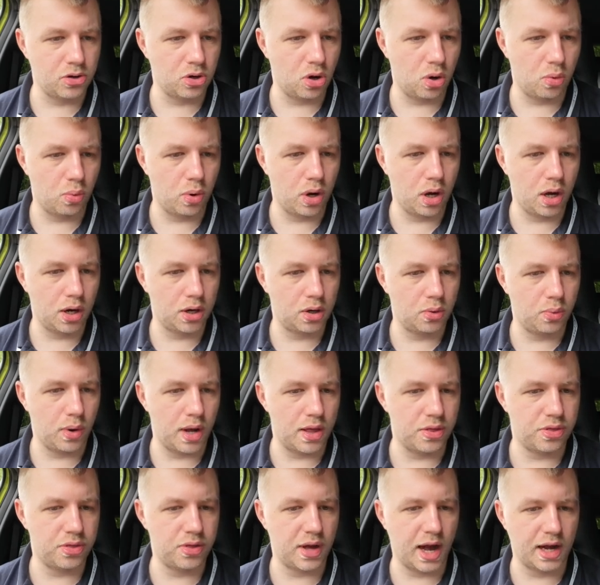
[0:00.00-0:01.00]
not work
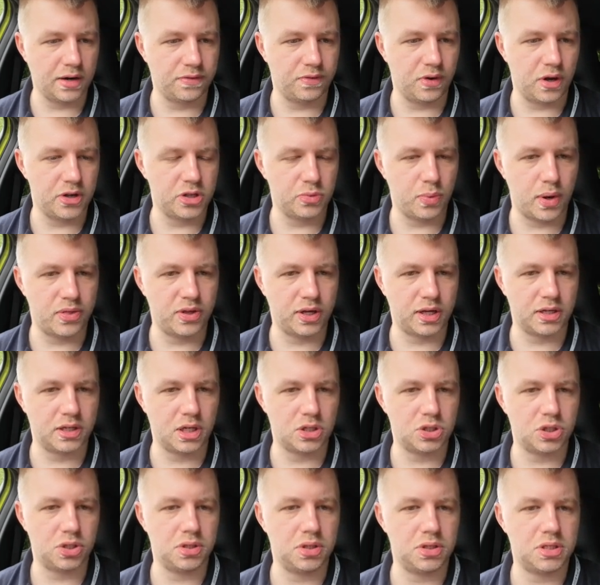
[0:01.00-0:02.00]
with adverse weather
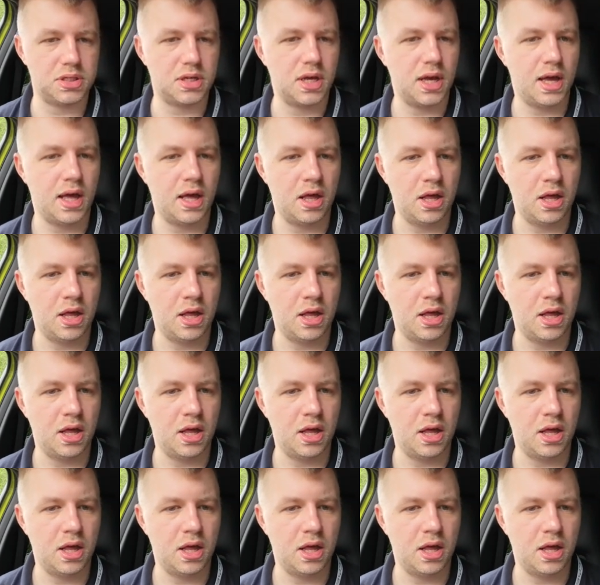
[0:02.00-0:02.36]
conditions.